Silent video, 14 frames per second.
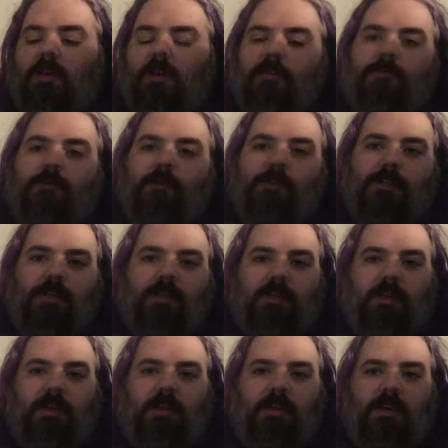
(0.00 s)

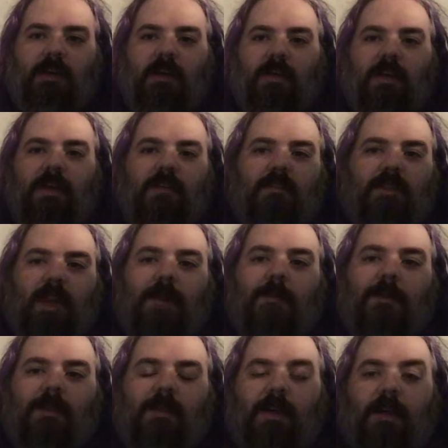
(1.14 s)
Unfortunately, that doesn't
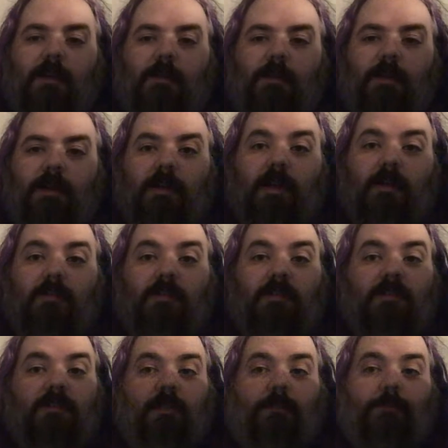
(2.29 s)
happen at the higher player counts.
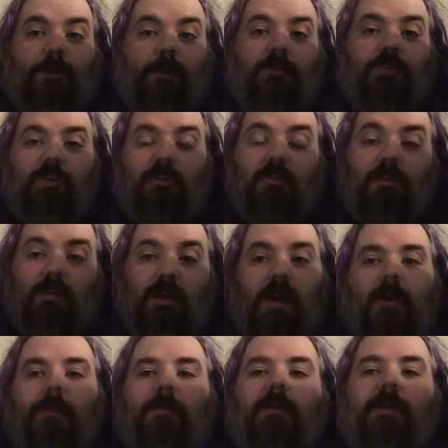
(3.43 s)
It still functions at the
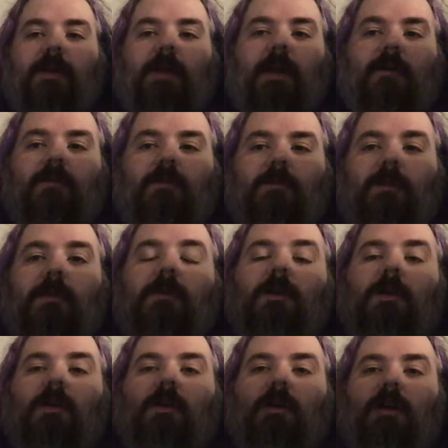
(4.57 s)
higher player counts, but
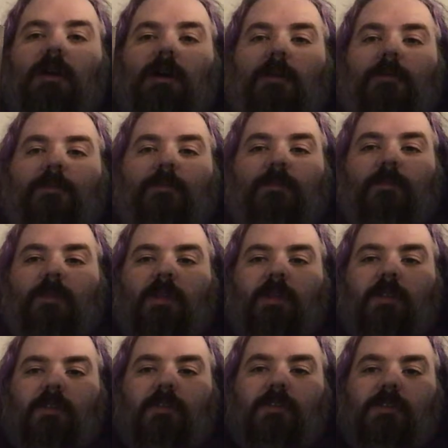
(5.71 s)

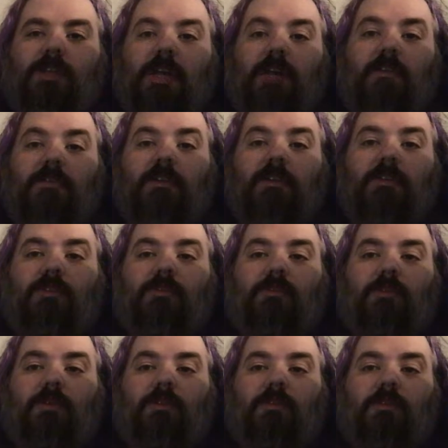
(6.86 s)
there's a chance that
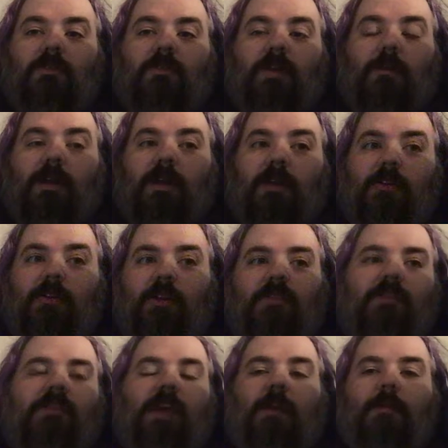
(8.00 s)
you and somebody across
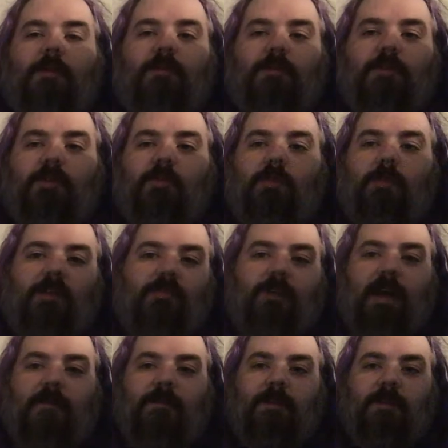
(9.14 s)
the table from you will be
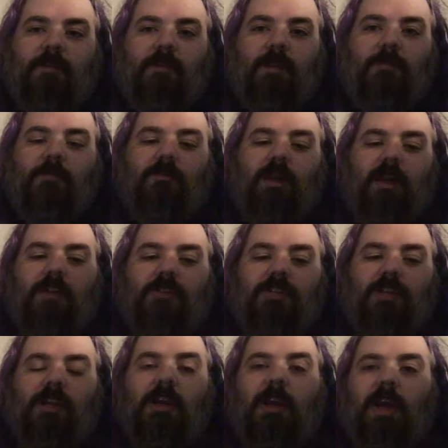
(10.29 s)
drafting the same
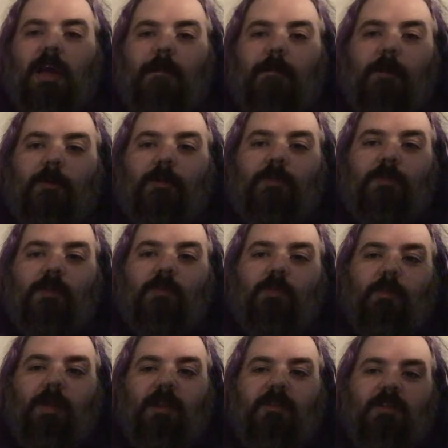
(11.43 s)
strategy, and both of you
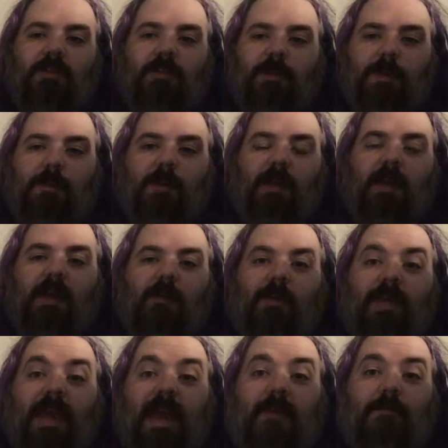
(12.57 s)
will basically be playing
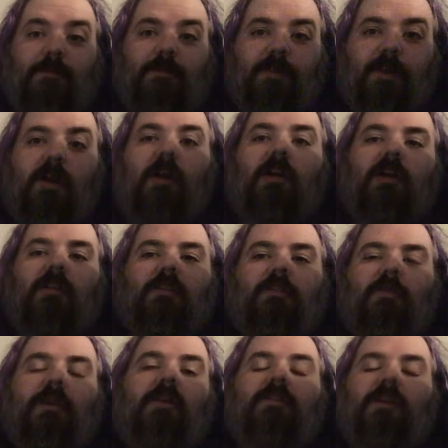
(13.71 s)
with half of the cards,
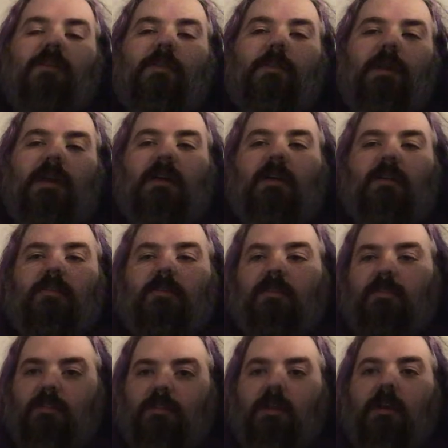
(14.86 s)
whereas everybody else
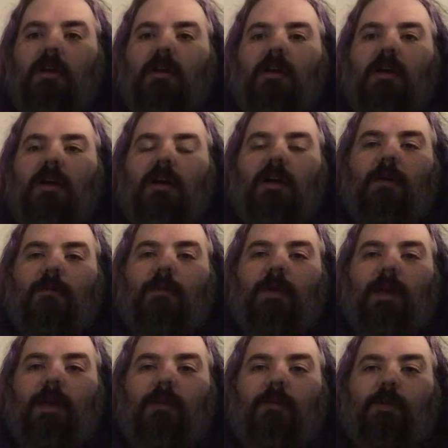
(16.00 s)
is
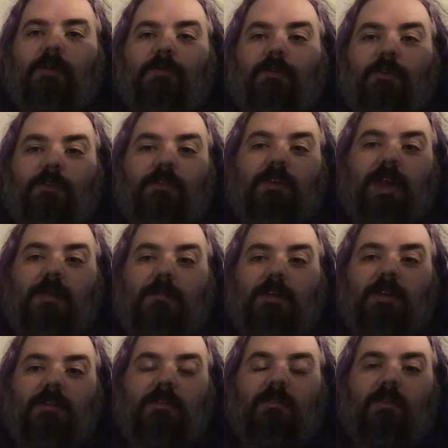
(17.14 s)
playing with a full set
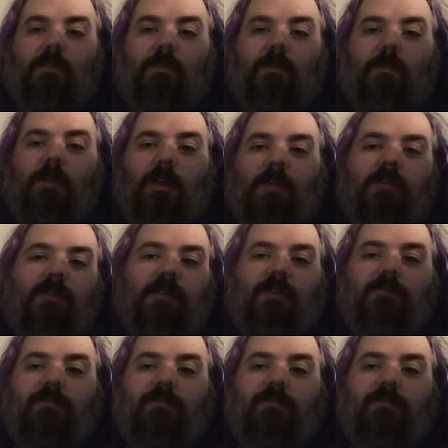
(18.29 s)
because none of their